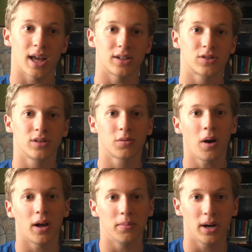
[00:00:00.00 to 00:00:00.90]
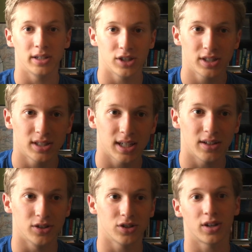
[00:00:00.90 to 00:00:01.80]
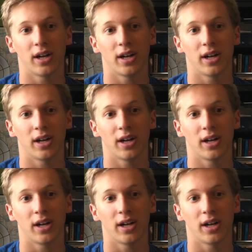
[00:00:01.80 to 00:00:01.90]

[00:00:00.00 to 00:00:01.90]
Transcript: Catcher in the Rye by J.D. Salinger.